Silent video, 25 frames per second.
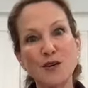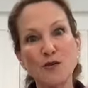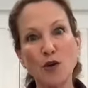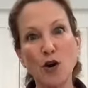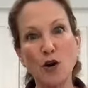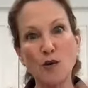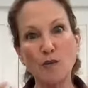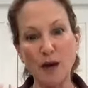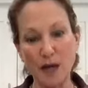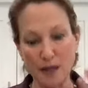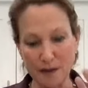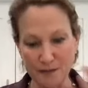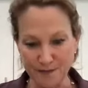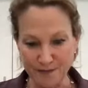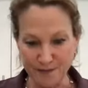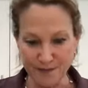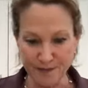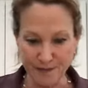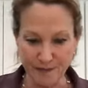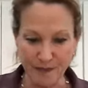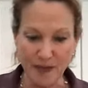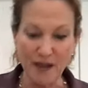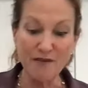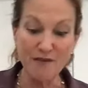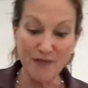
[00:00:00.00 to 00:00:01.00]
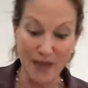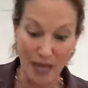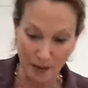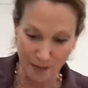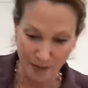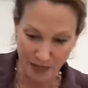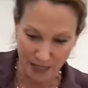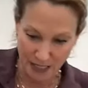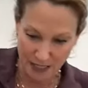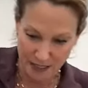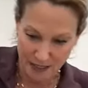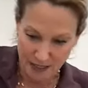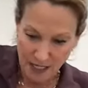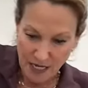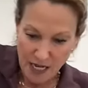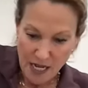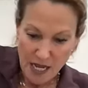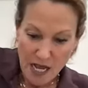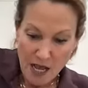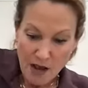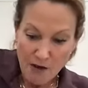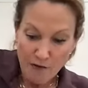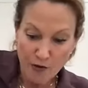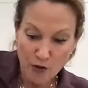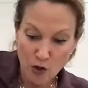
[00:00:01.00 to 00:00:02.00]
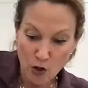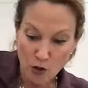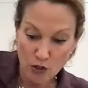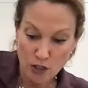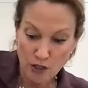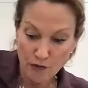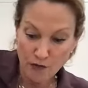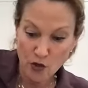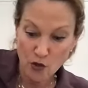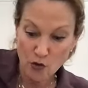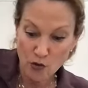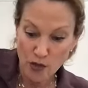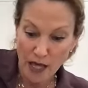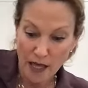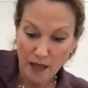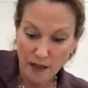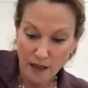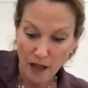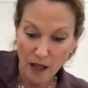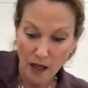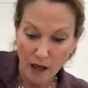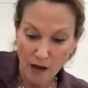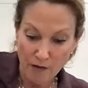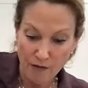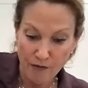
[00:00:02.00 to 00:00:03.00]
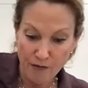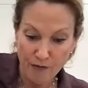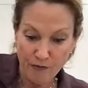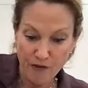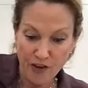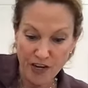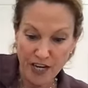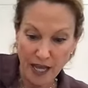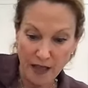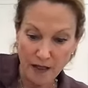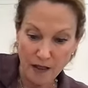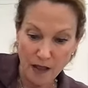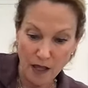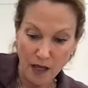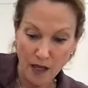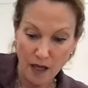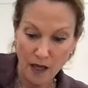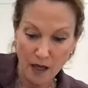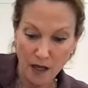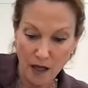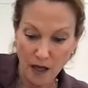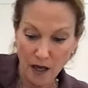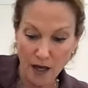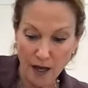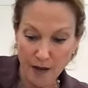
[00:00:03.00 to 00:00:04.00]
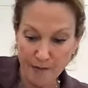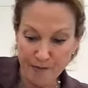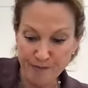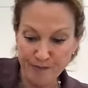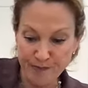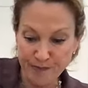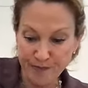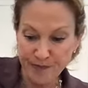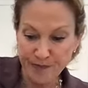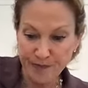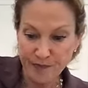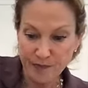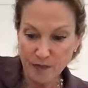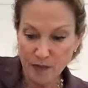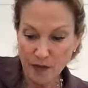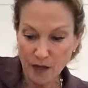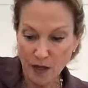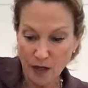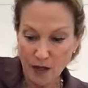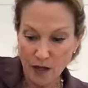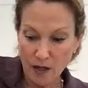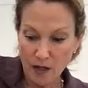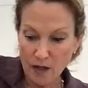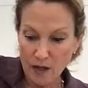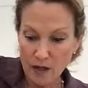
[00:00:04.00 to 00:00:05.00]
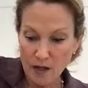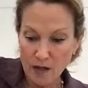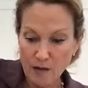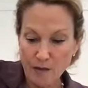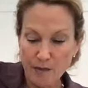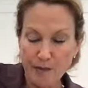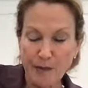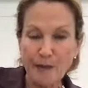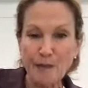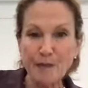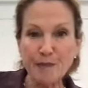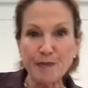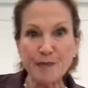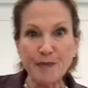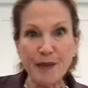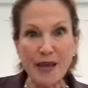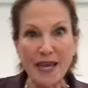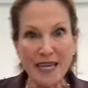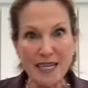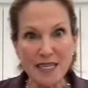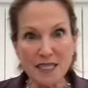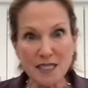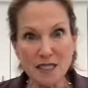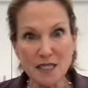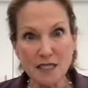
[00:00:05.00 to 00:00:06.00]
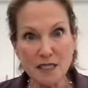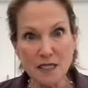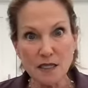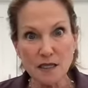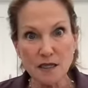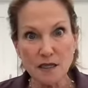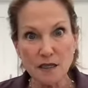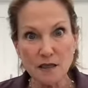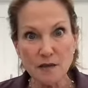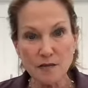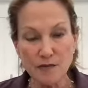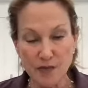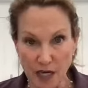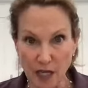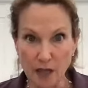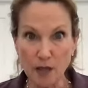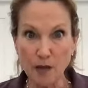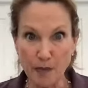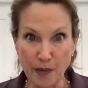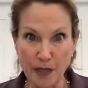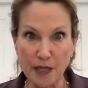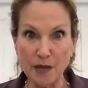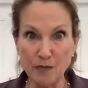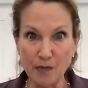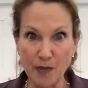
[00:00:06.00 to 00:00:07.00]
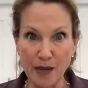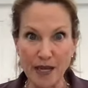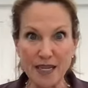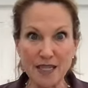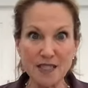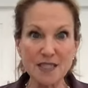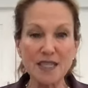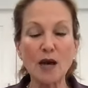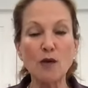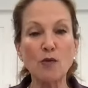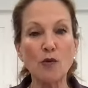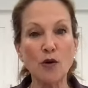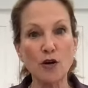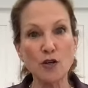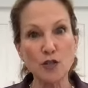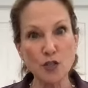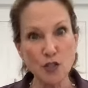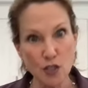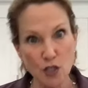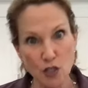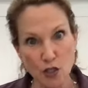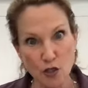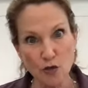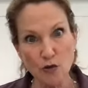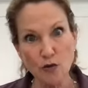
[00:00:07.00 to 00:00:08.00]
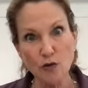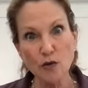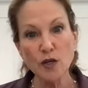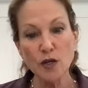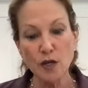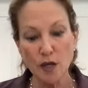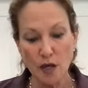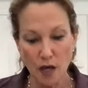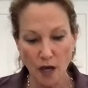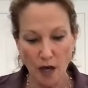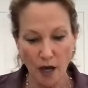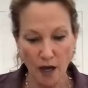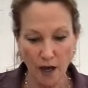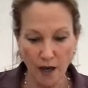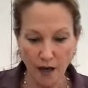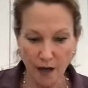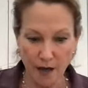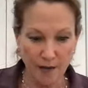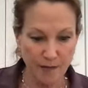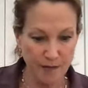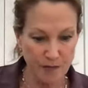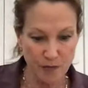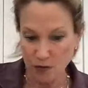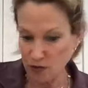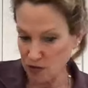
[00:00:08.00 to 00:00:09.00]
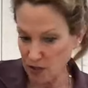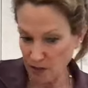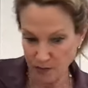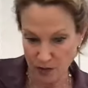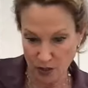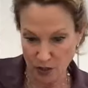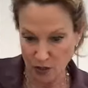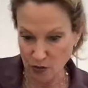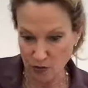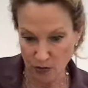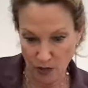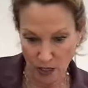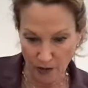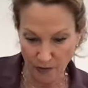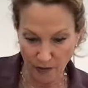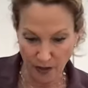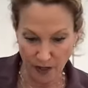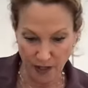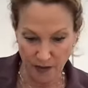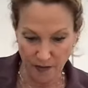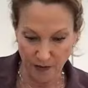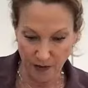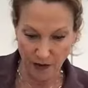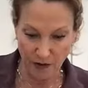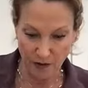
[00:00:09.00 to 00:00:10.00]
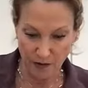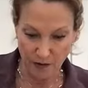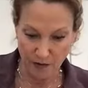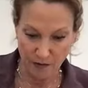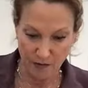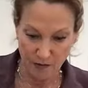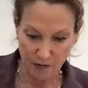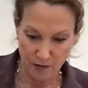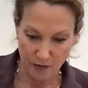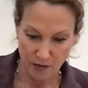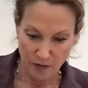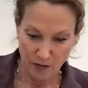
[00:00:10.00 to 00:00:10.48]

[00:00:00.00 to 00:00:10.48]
the aroma, fabulous. For those of you that love vanilla um, paste, vanilla bean paste, that works too. Uh, substitute that right in there.